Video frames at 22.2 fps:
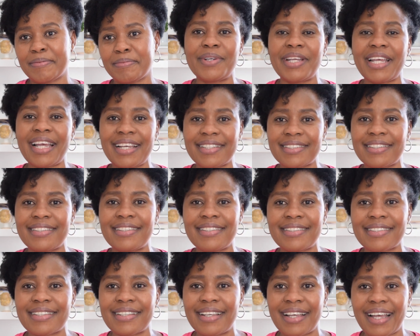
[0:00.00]
We asked
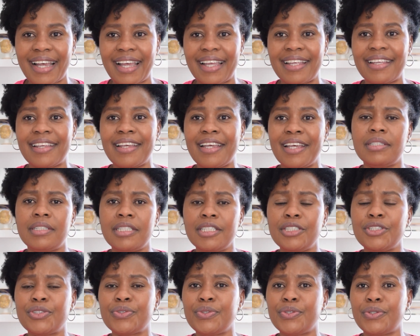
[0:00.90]
this guy,
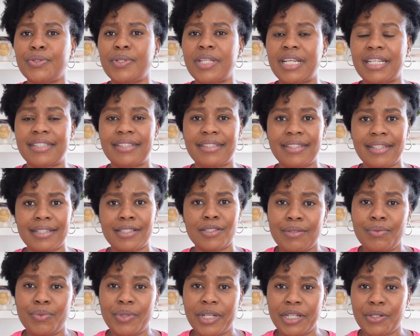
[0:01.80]
"Didn't you know that
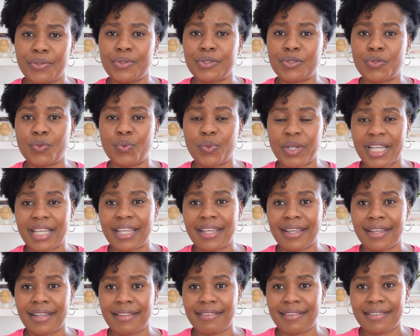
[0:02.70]
things were not
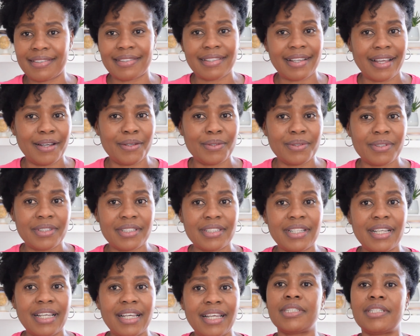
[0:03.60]
working in this
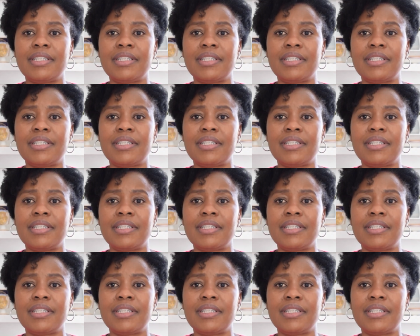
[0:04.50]
house?"